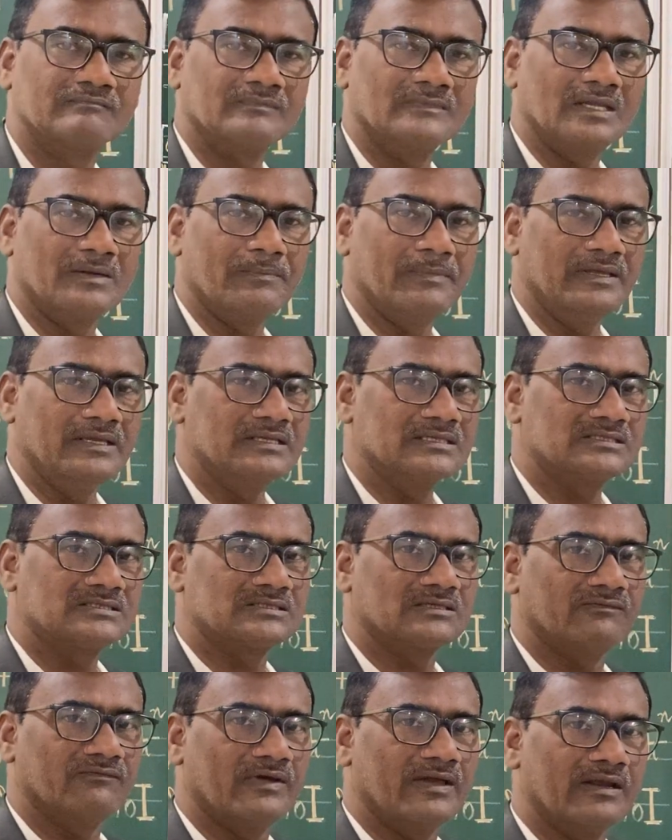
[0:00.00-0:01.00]
That
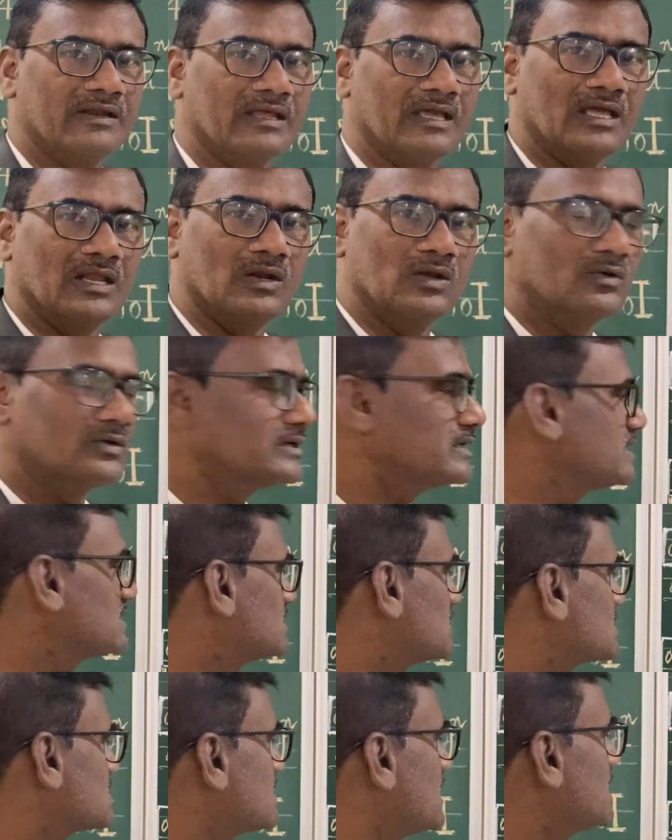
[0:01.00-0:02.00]
means when it is
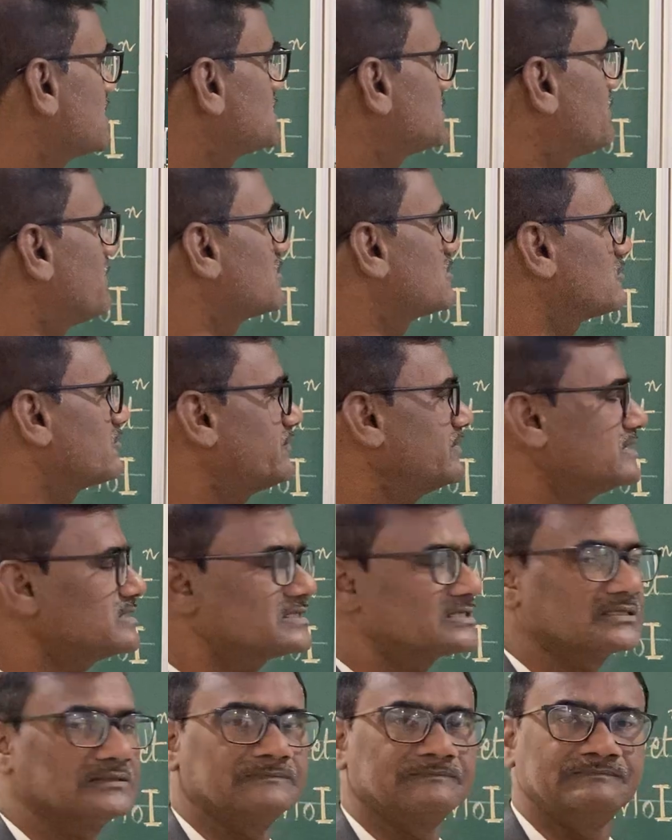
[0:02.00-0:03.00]
a statics part of
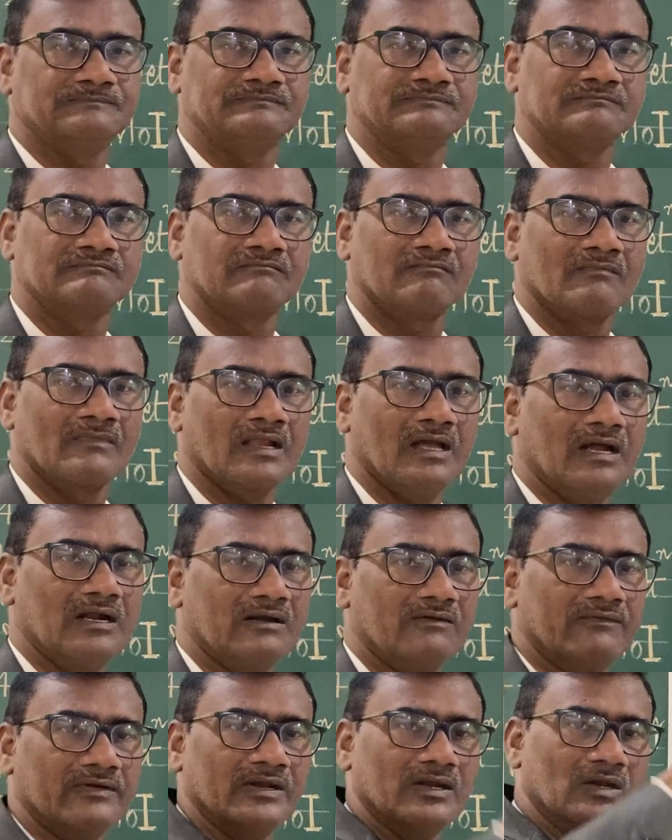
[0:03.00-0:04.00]
it,
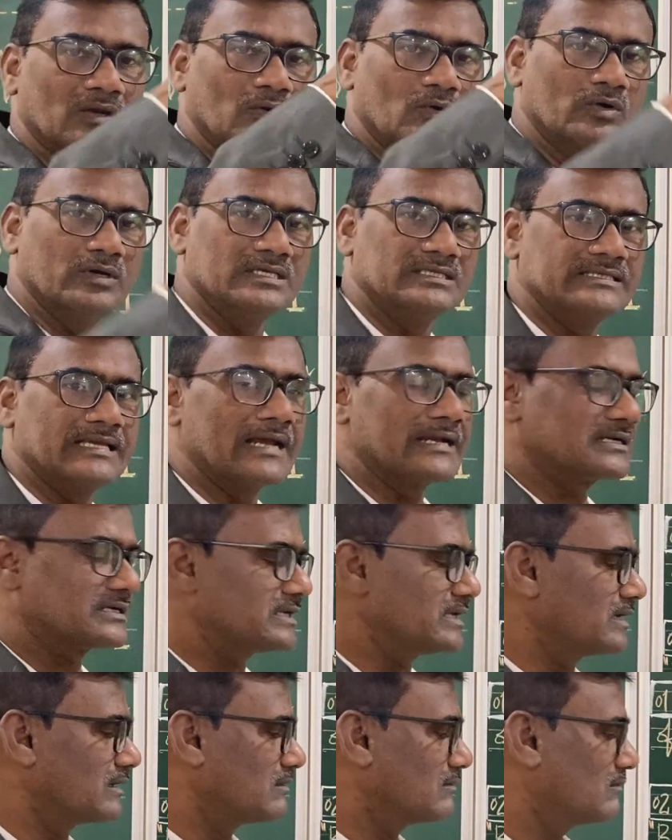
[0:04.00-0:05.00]
and when load is
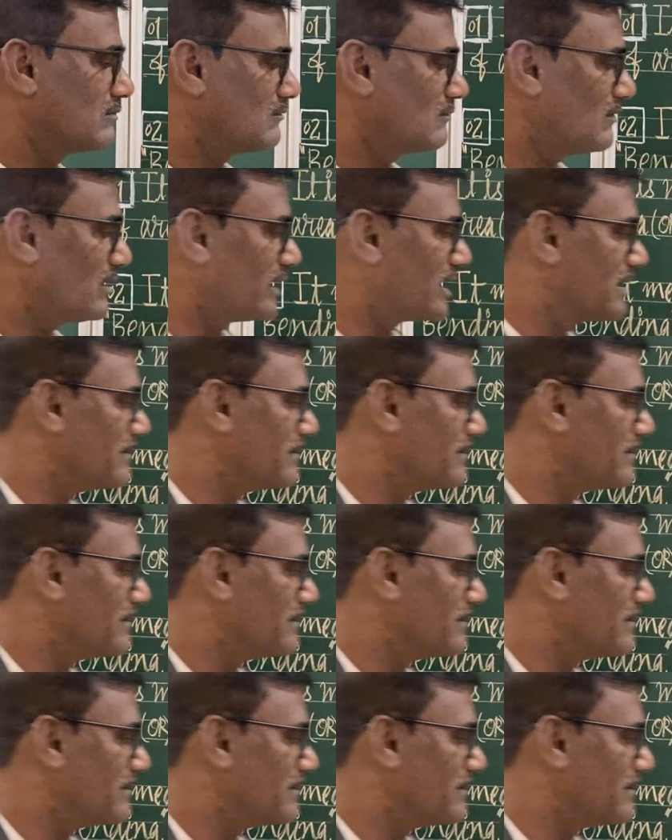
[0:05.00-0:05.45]
acting on